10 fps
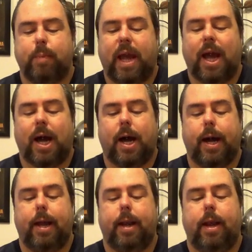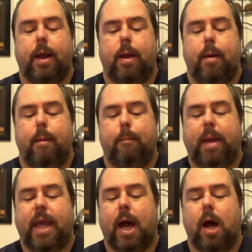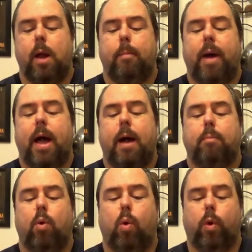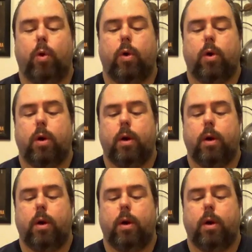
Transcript: Pecan Pecan Pie Porter.